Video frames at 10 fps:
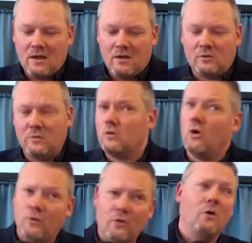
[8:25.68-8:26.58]
So he's
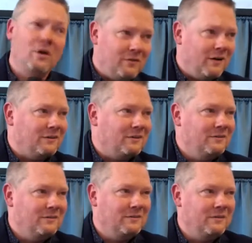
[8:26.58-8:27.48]
calling the qualified.
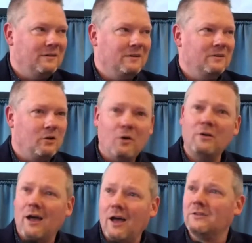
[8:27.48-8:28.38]
God
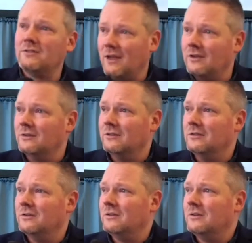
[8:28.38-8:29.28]
has
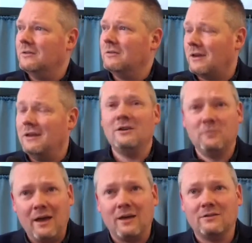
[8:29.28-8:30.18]
standards that he
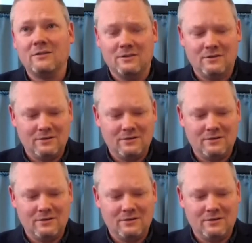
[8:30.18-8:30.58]
expects.